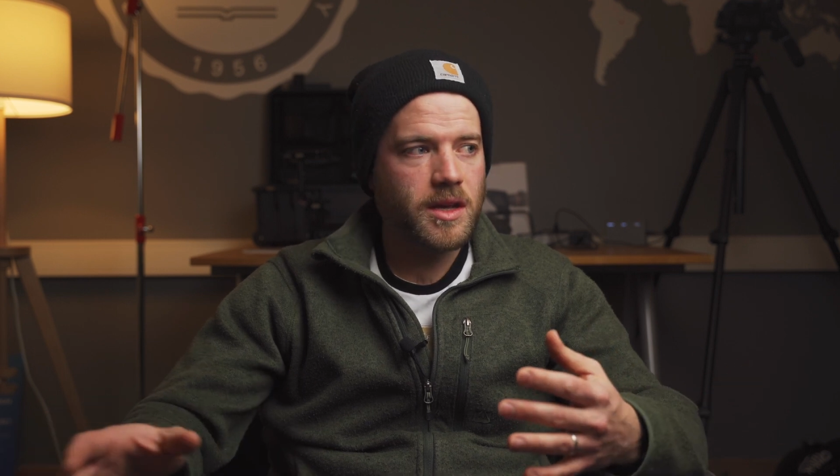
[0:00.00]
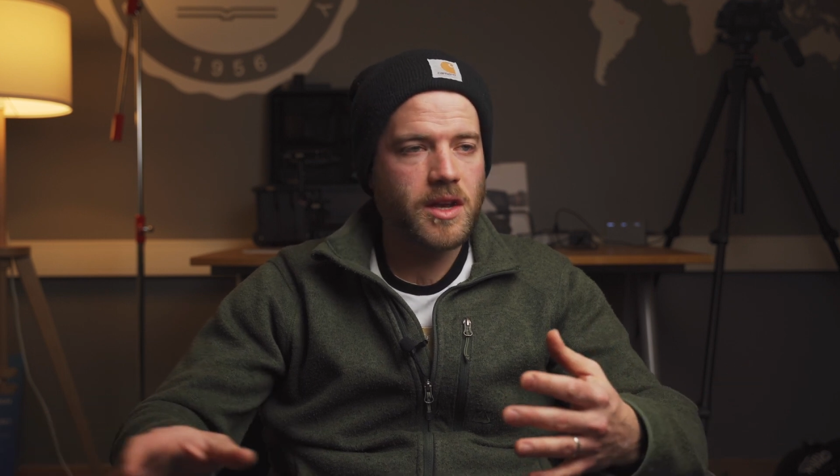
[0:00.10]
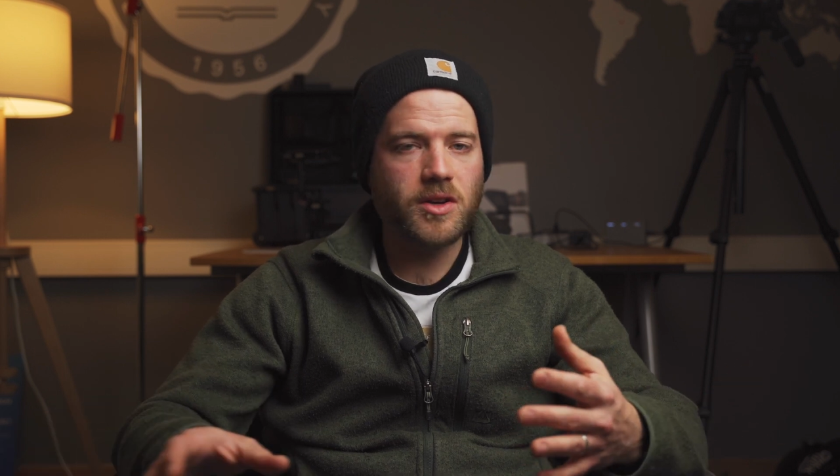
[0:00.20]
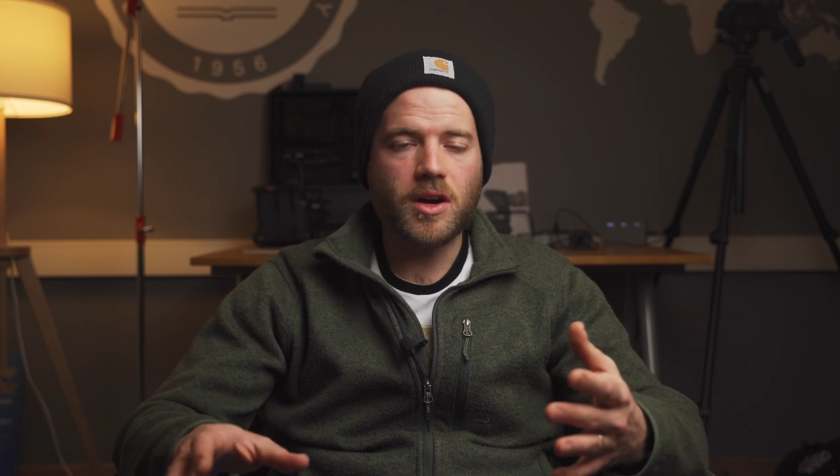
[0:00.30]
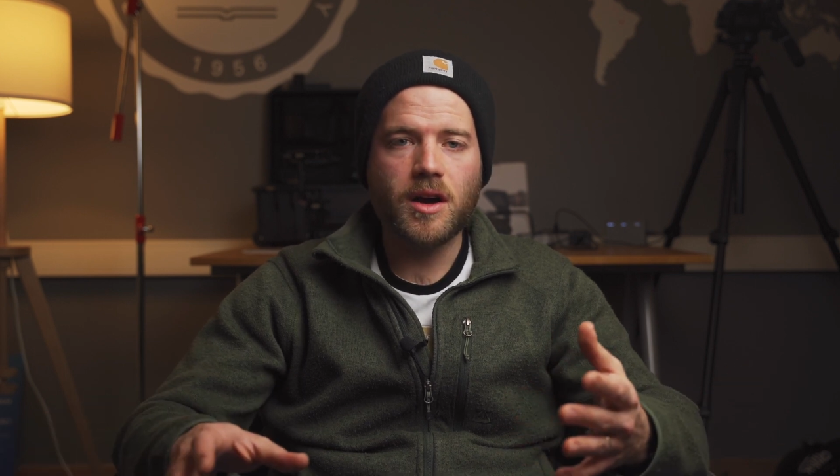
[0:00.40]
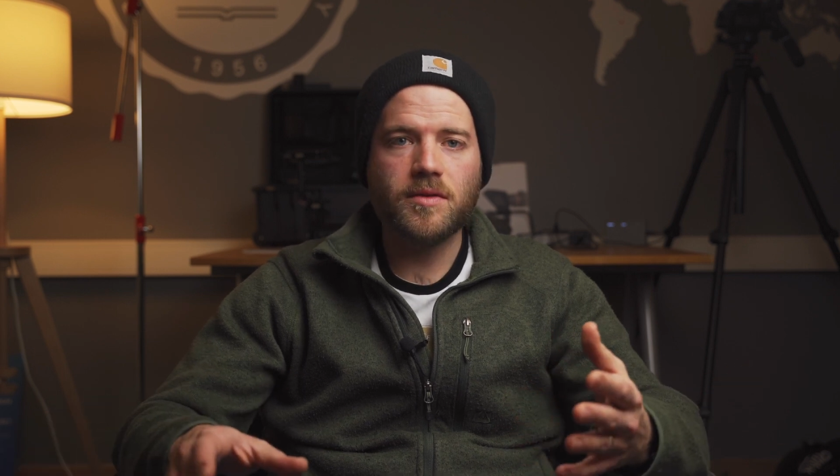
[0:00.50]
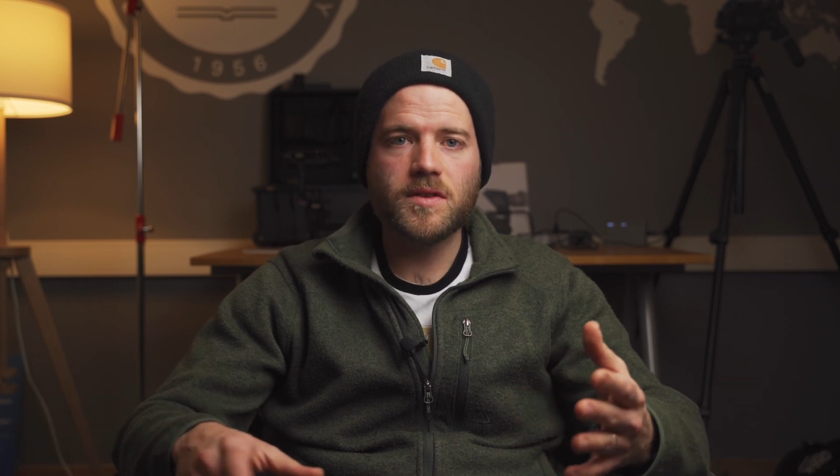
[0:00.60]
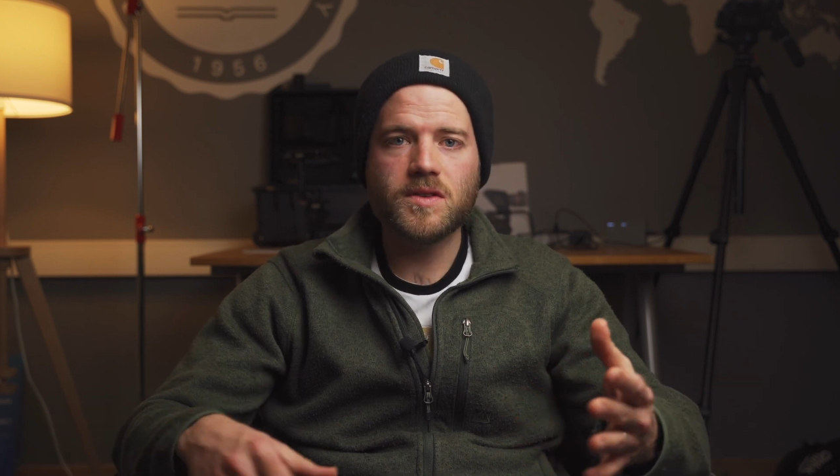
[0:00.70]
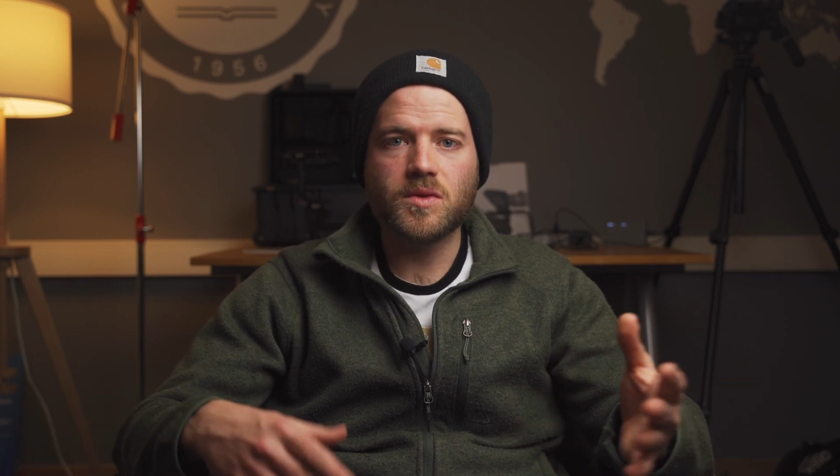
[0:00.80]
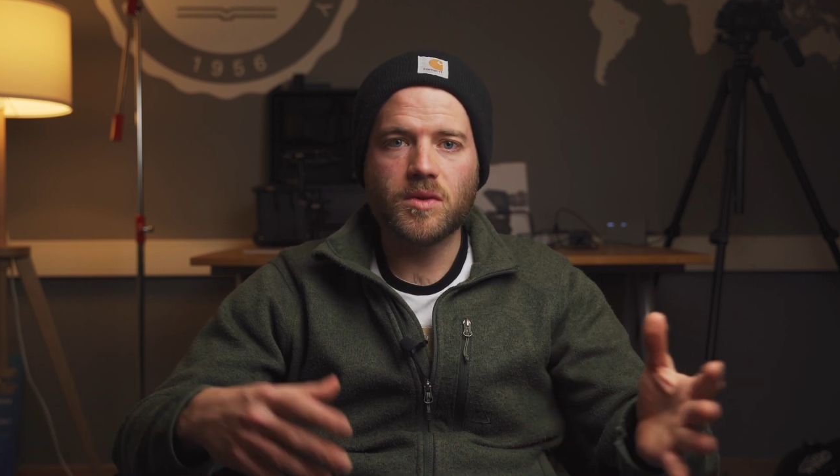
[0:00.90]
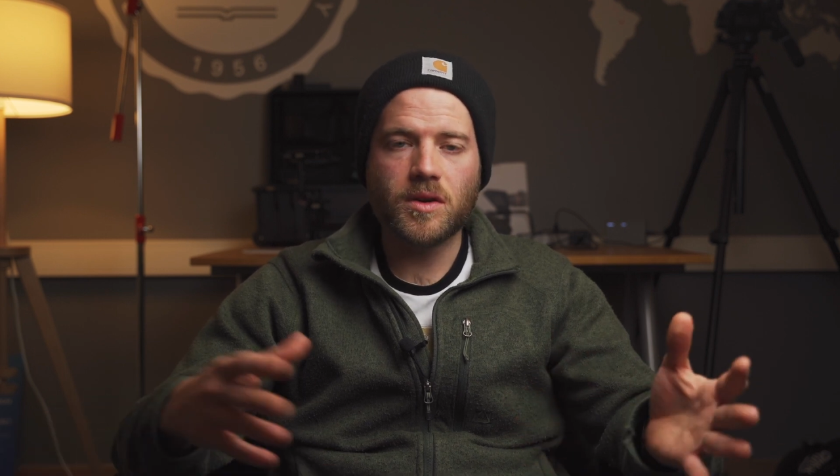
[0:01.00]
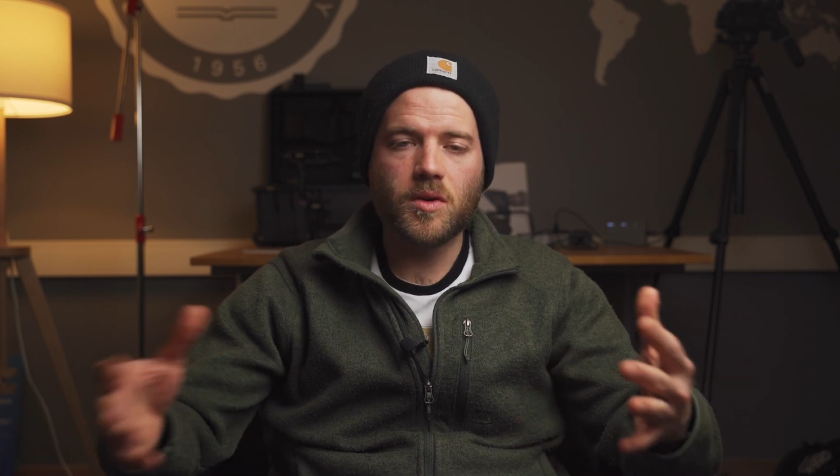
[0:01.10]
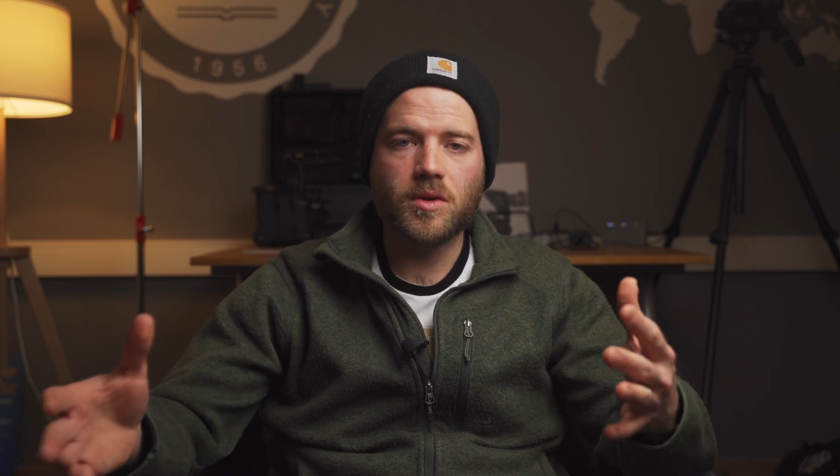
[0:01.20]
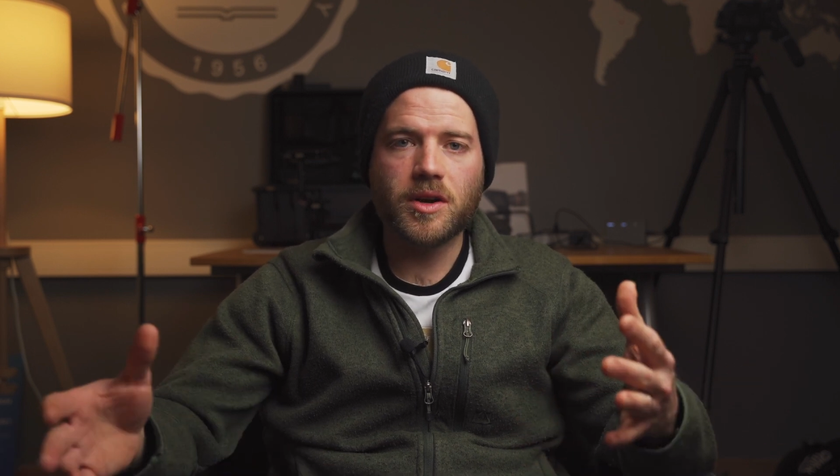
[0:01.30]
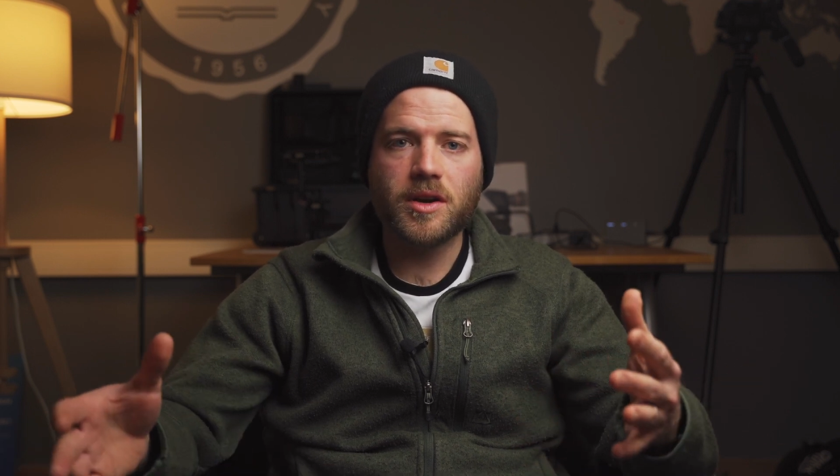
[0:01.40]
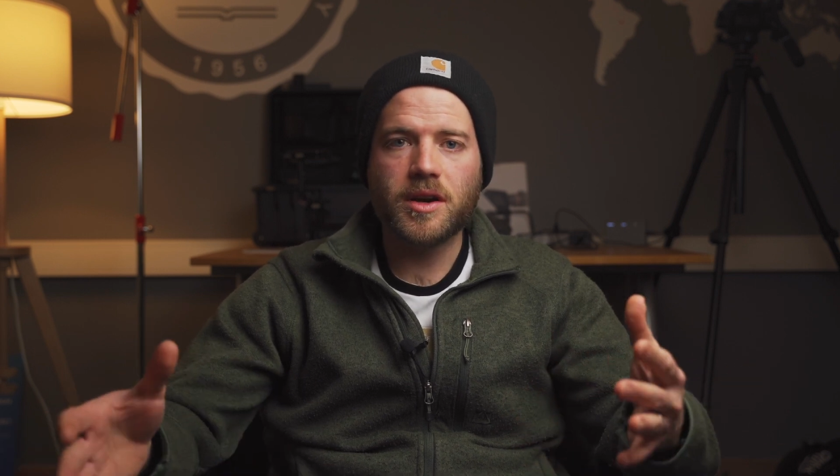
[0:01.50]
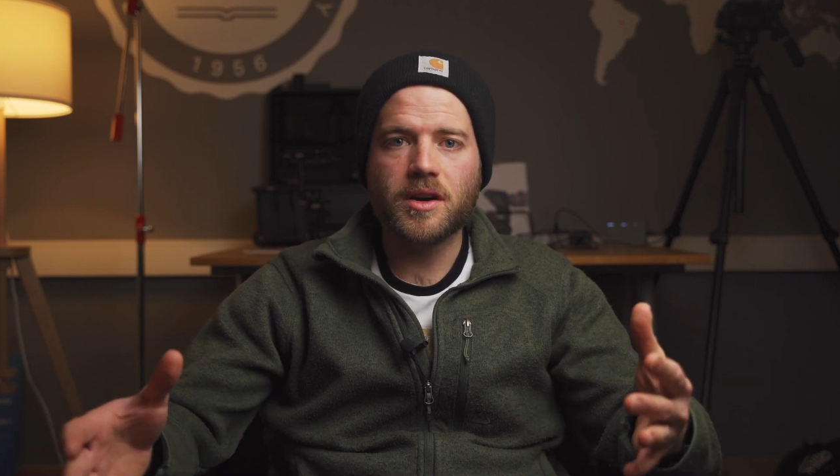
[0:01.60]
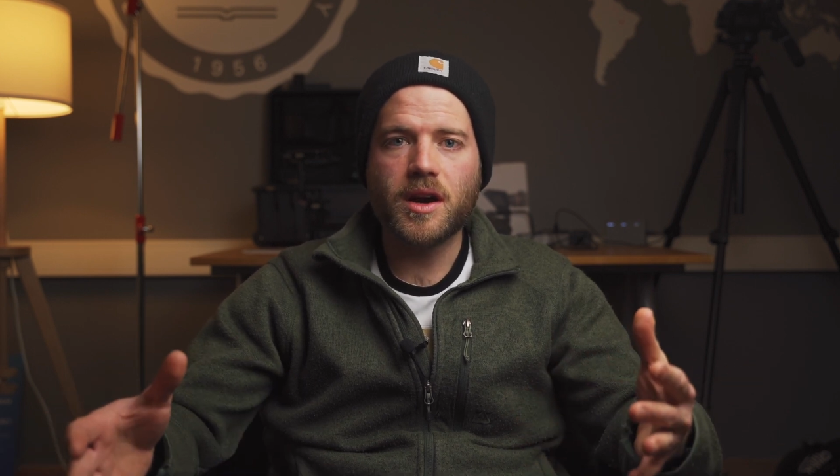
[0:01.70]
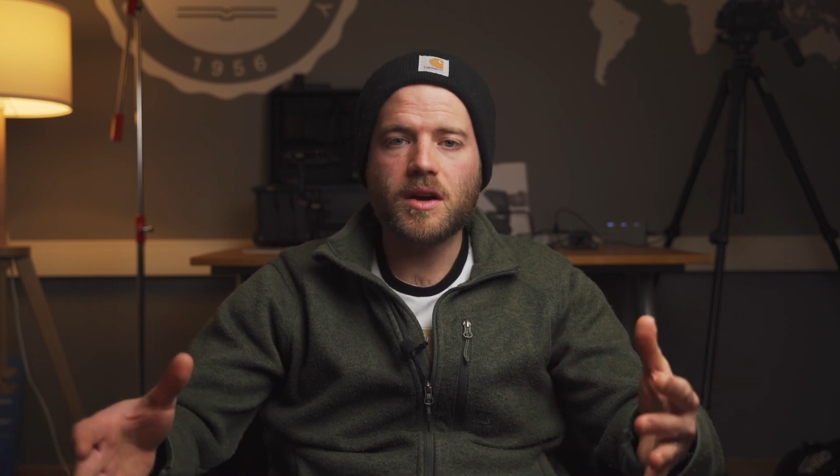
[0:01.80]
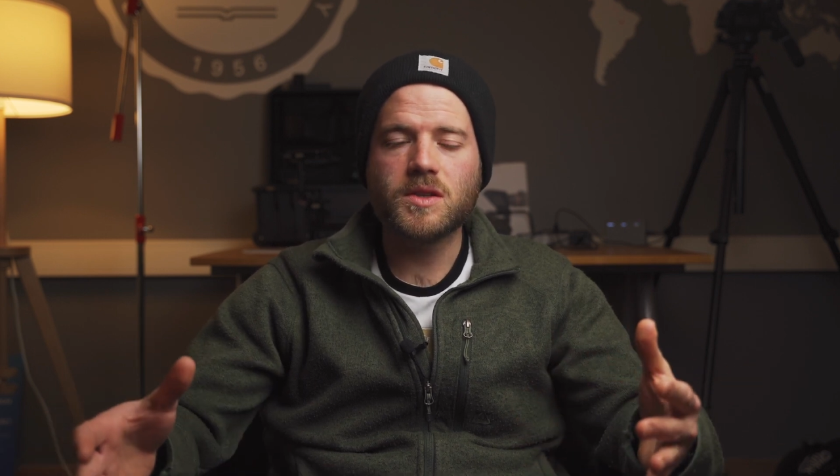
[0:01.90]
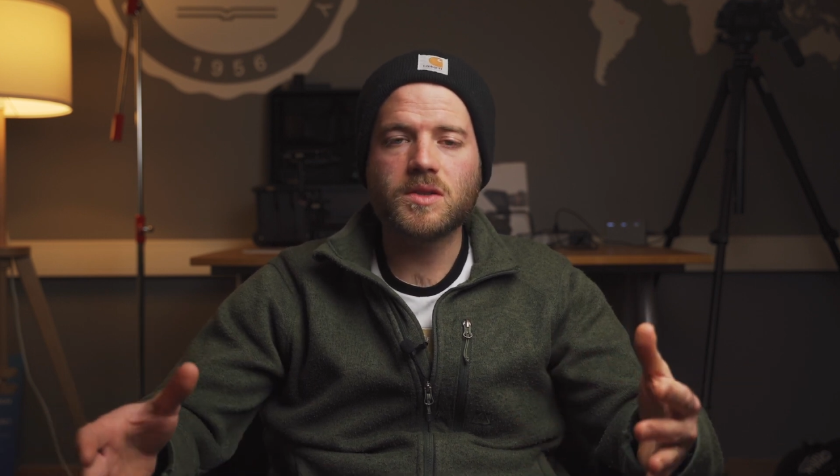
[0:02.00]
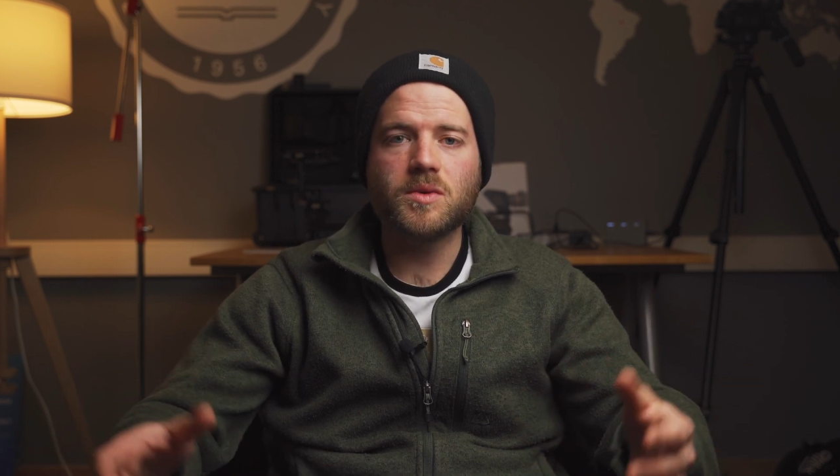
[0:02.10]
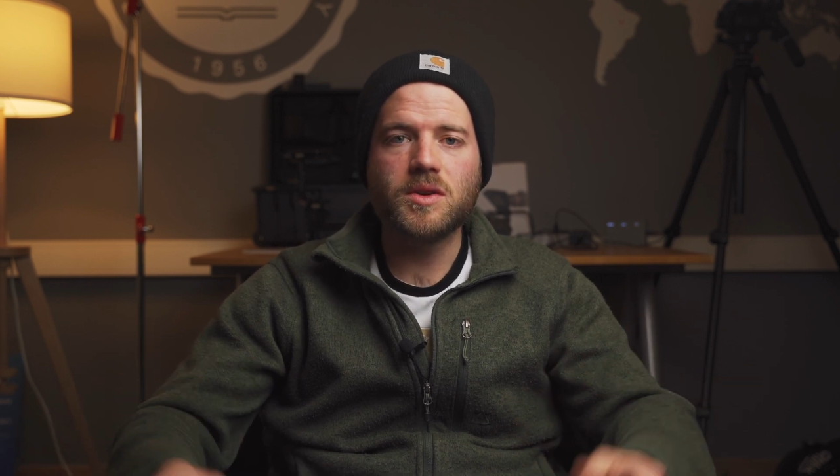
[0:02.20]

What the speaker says: in your office or a corner at your house where